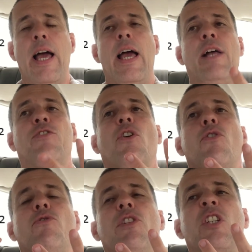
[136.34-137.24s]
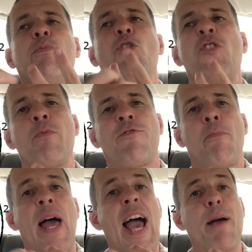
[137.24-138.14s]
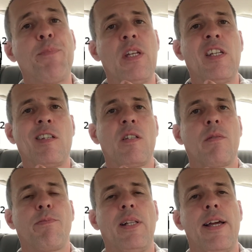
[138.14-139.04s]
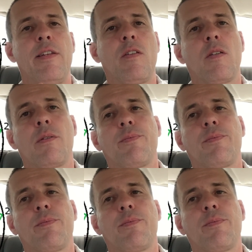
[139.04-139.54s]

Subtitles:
And so this movement from the happiness place,